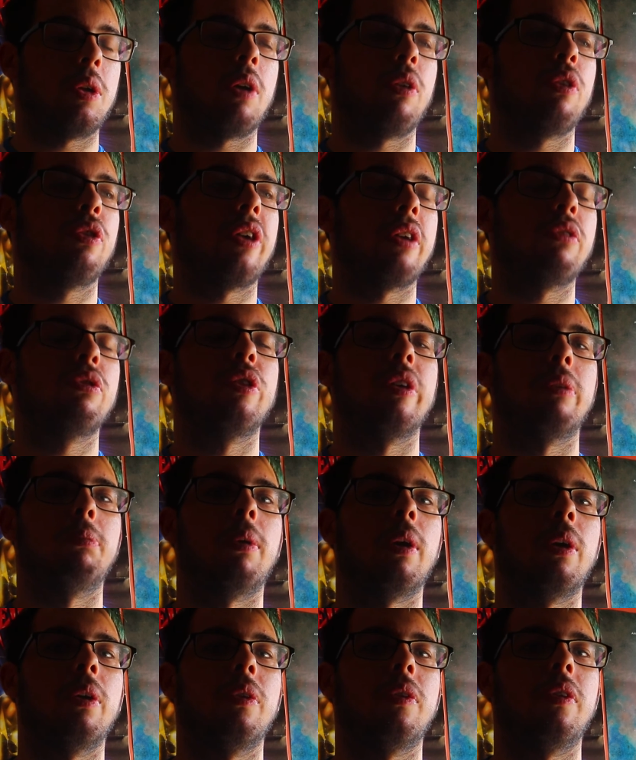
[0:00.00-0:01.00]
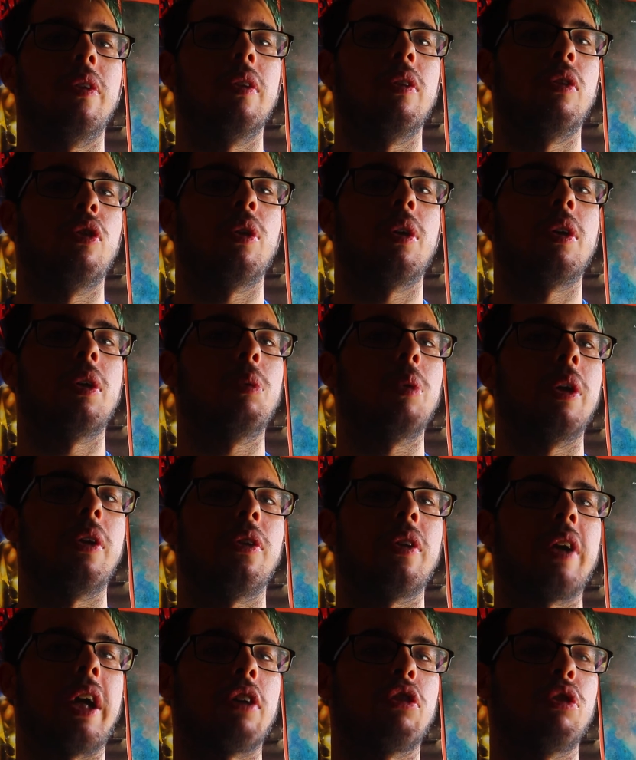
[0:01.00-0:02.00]
fun football. Zorya
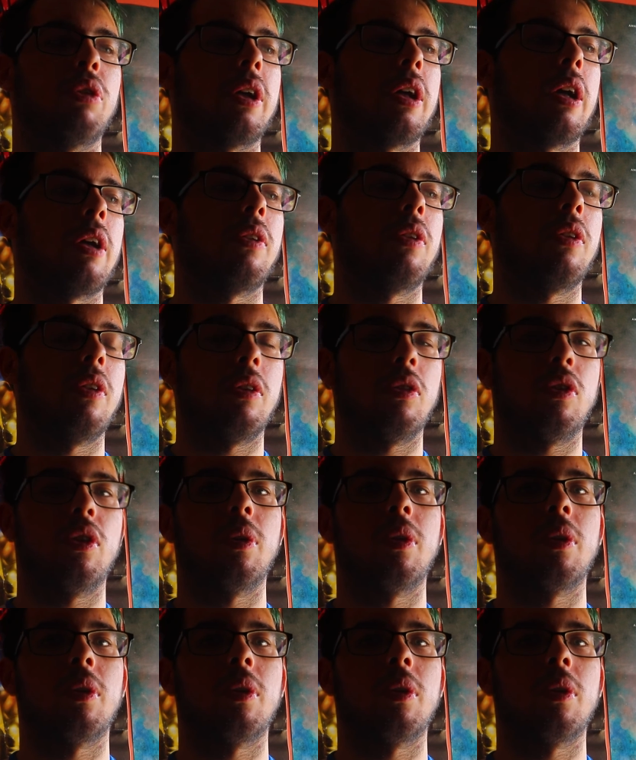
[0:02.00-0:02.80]
Luhansk actually got into